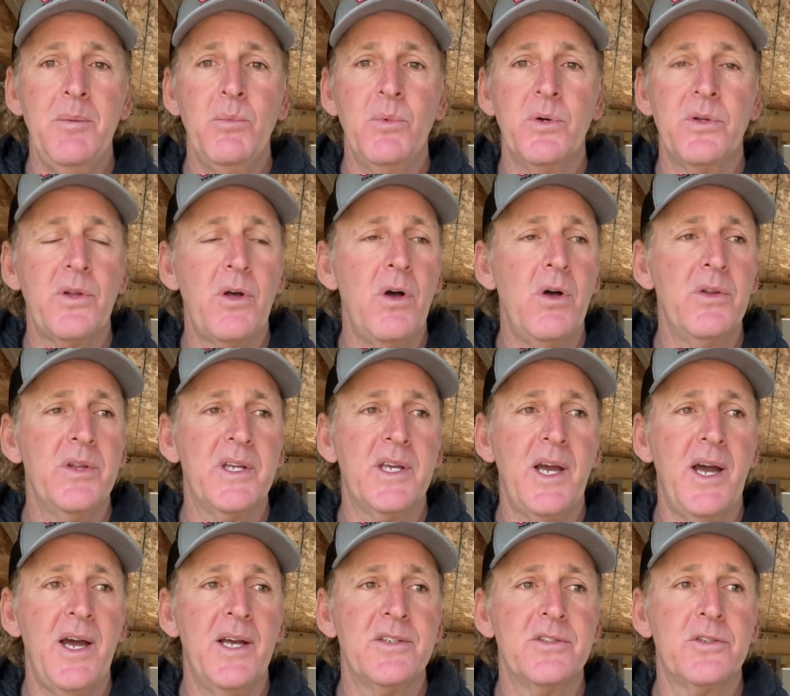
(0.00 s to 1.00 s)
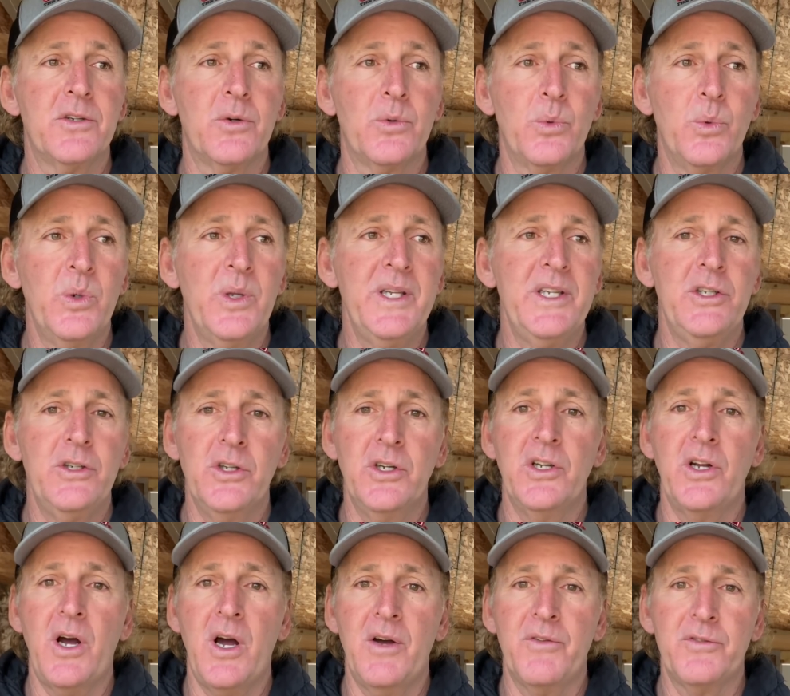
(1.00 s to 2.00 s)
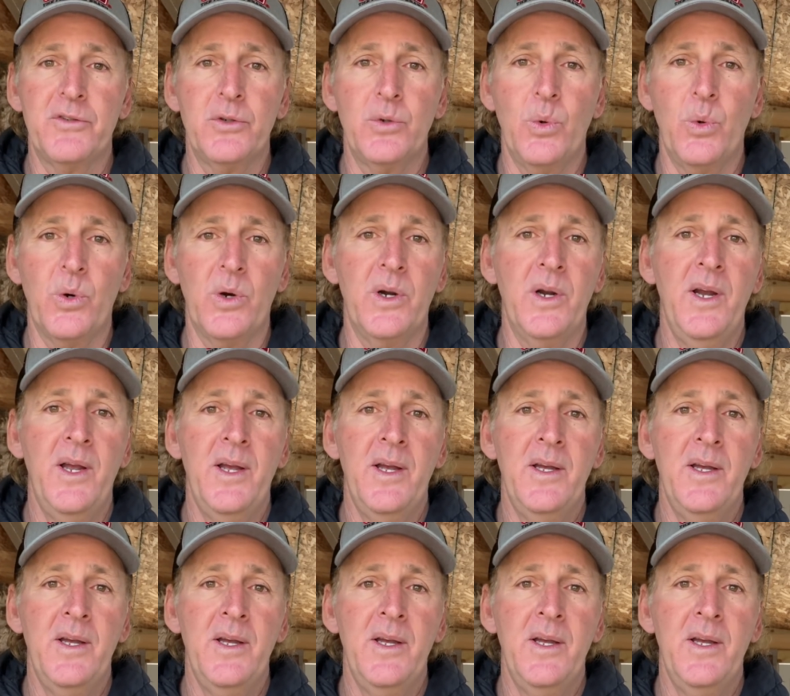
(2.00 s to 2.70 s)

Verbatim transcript: with all the guys that are really good offshore.